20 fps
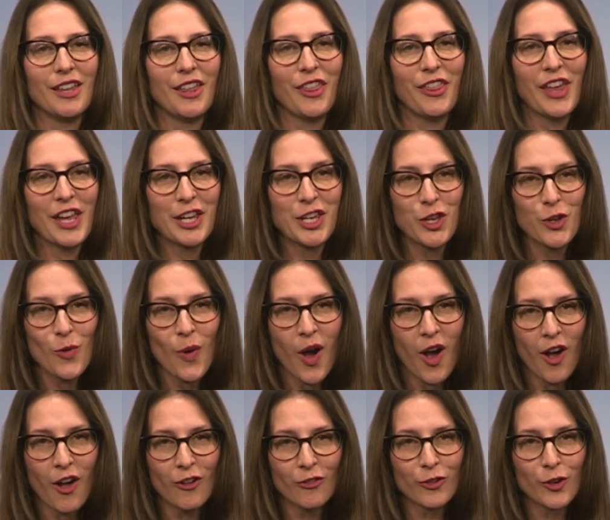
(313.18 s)
Thank you
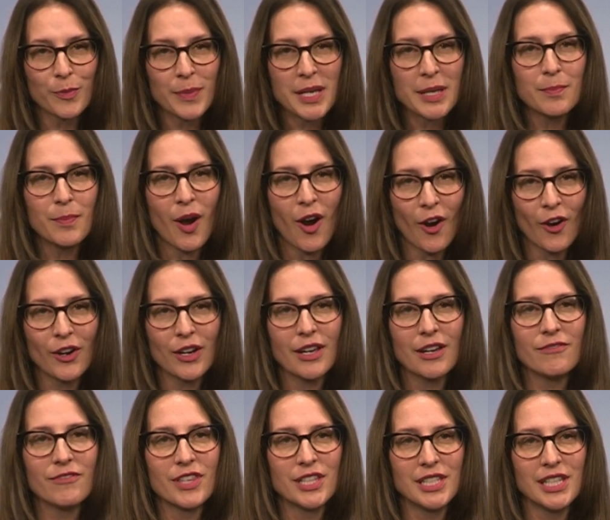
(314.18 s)
all for being part
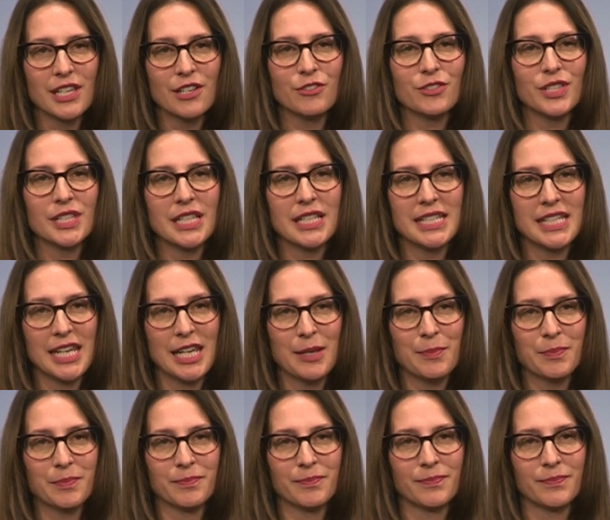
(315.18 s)
of the DOC
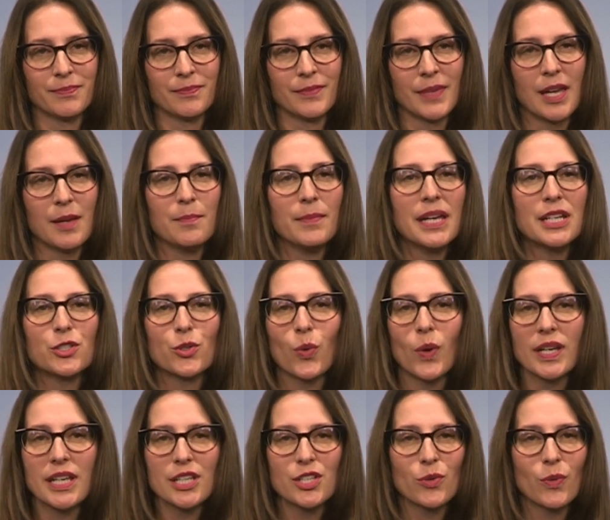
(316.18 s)
team. May
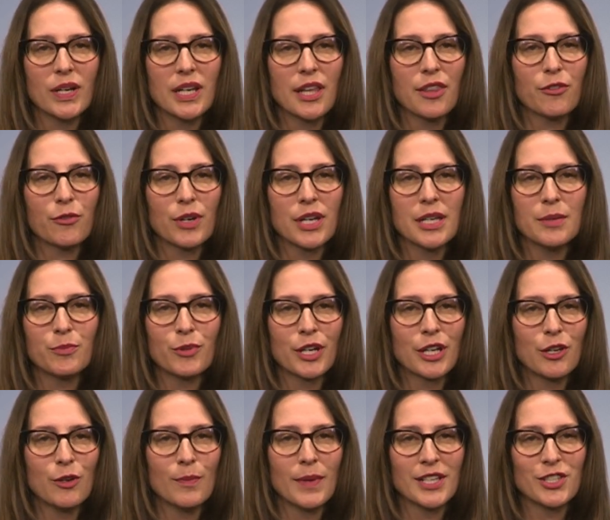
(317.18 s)
2023 bring
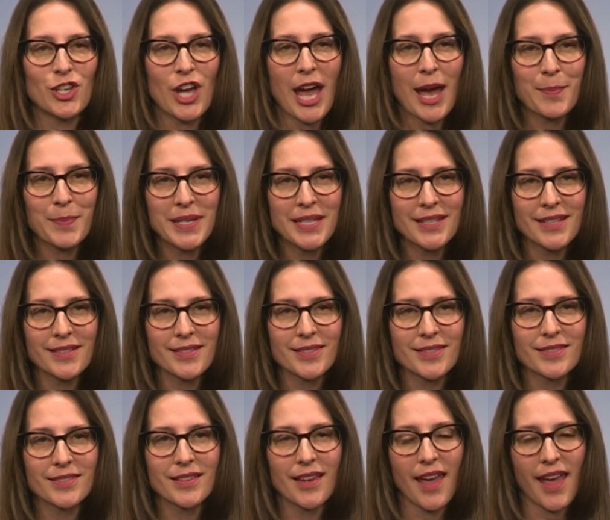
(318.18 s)
you much
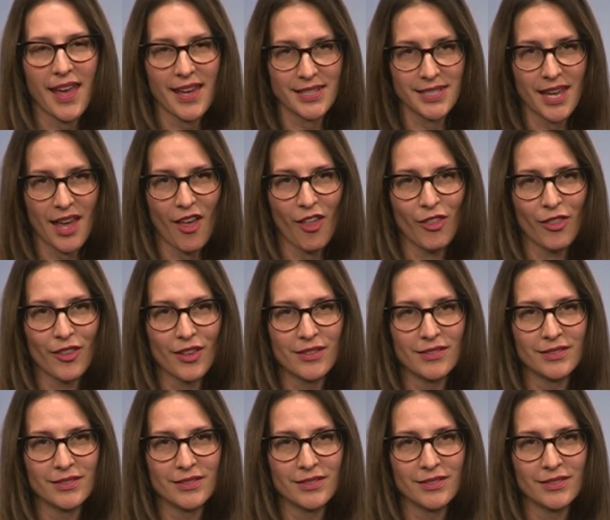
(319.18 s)
happiness and health.